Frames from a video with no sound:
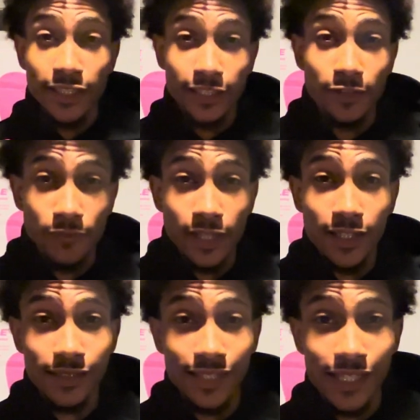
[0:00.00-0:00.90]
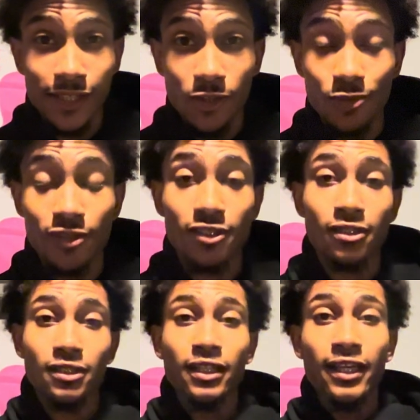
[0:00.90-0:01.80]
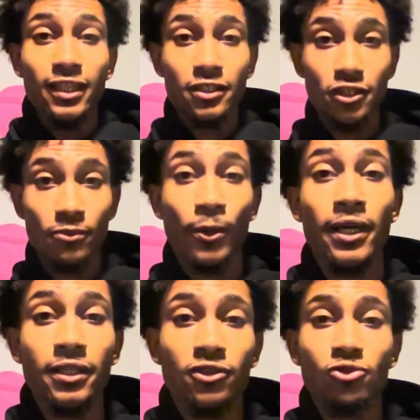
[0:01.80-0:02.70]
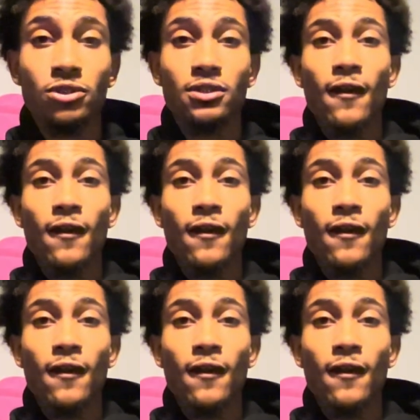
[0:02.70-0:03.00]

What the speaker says: get ready to take notes. Let's jump right into it.